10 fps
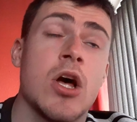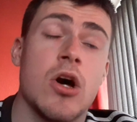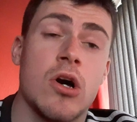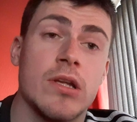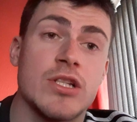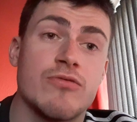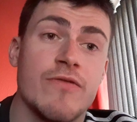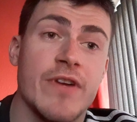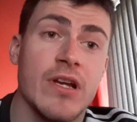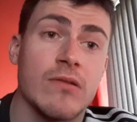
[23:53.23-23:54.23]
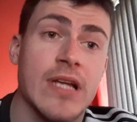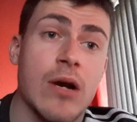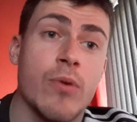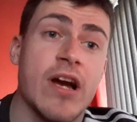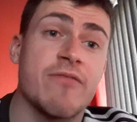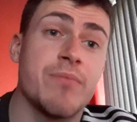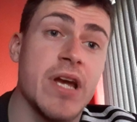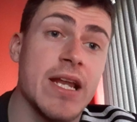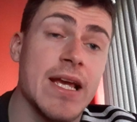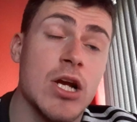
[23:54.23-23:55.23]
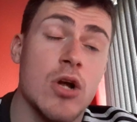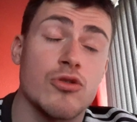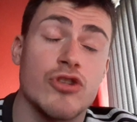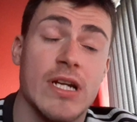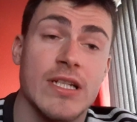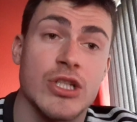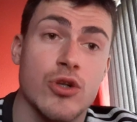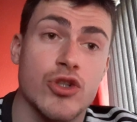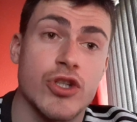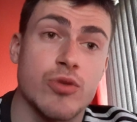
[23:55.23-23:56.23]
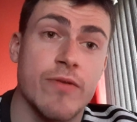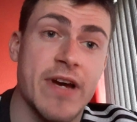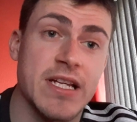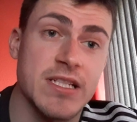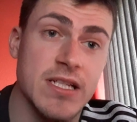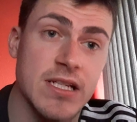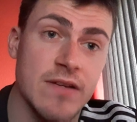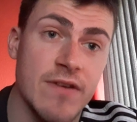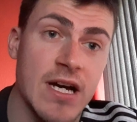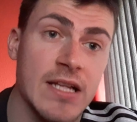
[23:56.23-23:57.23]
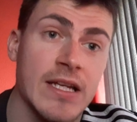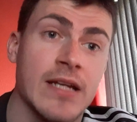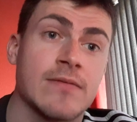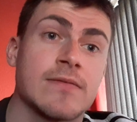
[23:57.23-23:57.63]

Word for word: Ollie's revealed that we have been in contract discussions with Edison Cavani.